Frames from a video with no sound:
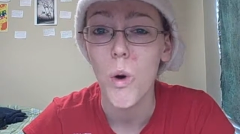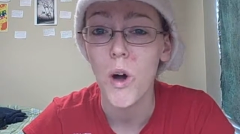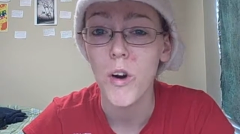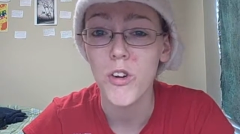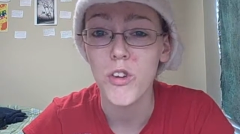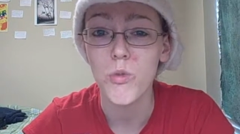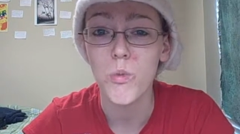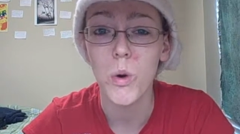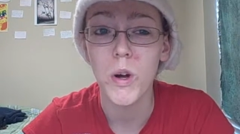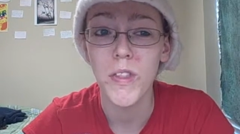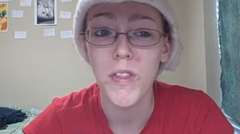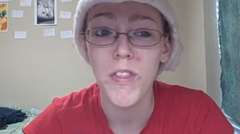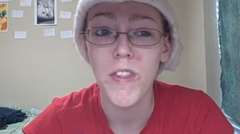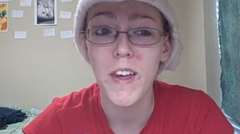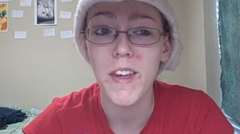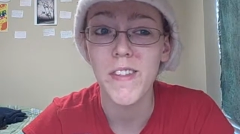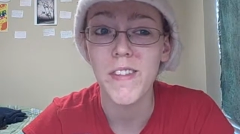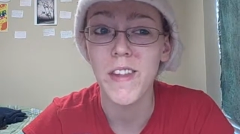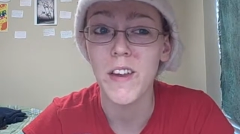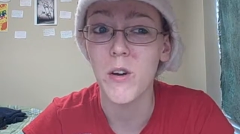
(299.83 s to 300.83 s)
Water's one
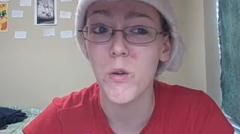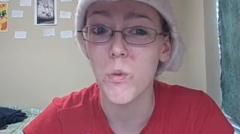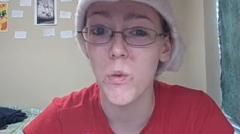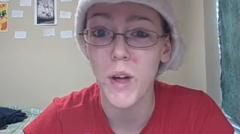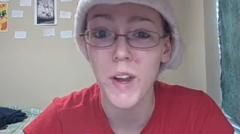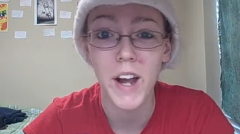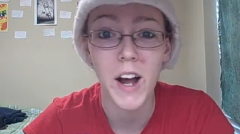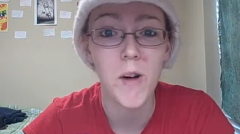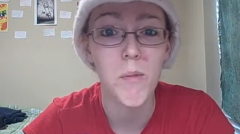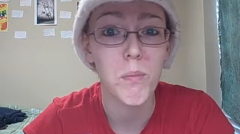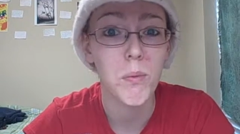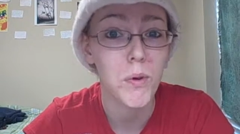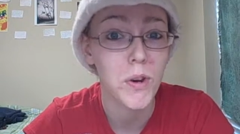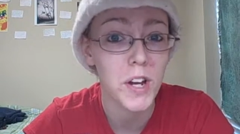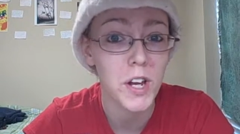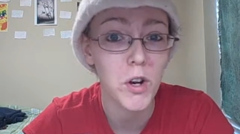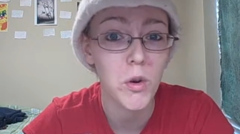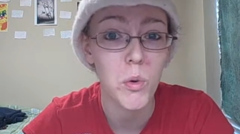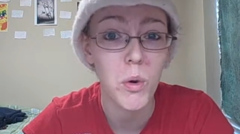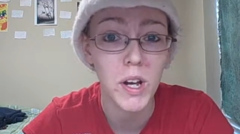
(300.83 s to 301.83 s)
thing that'll run out
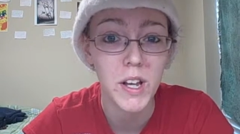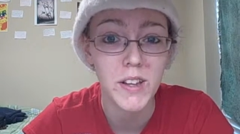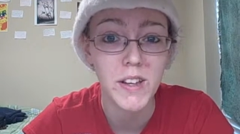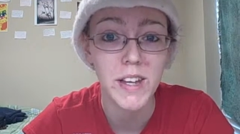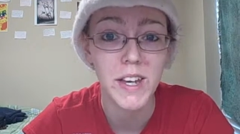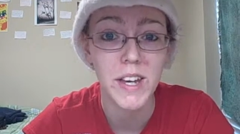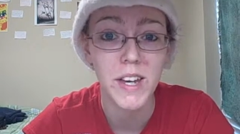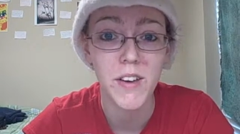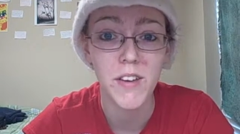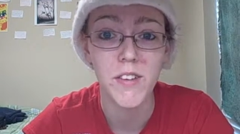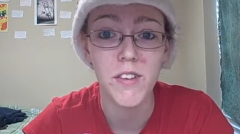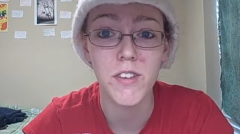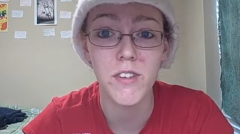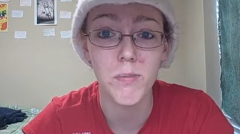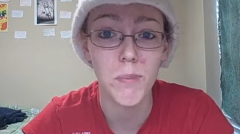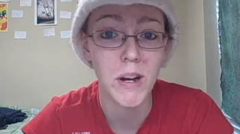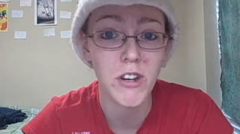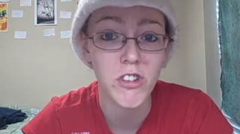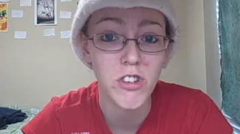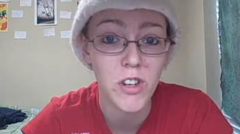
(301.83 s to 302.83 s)
pretty quickly,
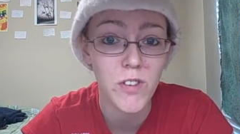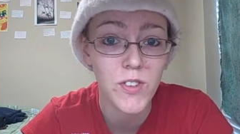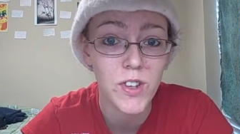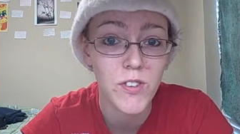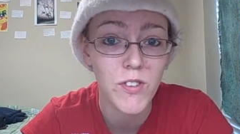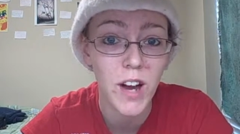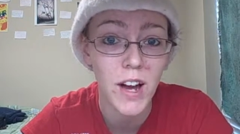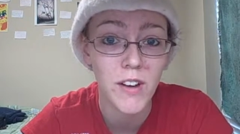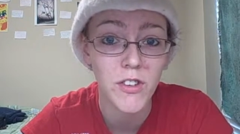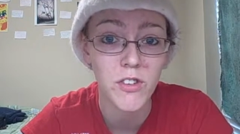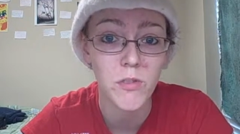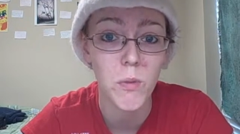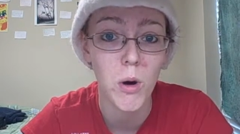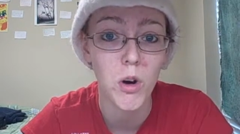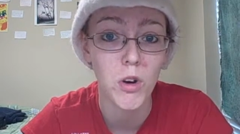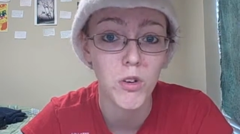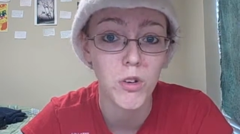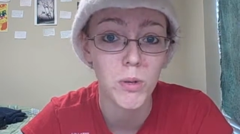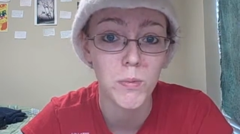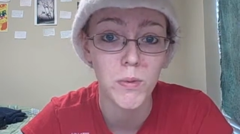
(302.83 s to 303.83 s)
especially if you've got a small